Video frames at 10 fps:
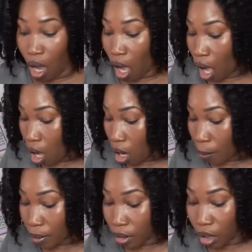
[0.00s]

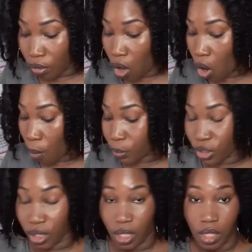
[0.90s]
Another
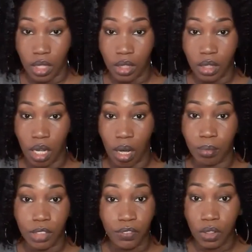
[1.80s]
option is
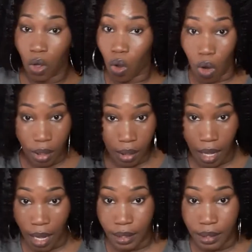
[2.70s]
different
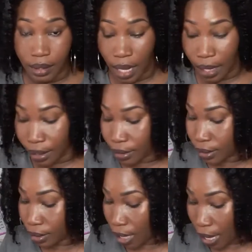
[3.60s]
online
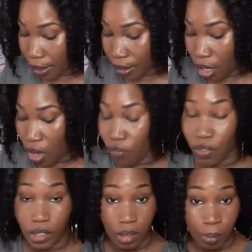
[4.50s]
sites like
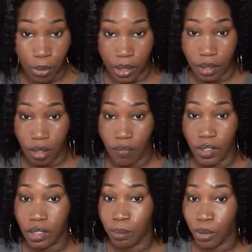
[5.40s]
Vistaprint.
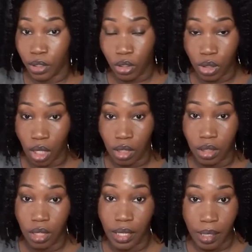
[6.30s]
Vistaprint
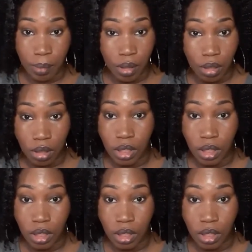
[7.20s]
does labels,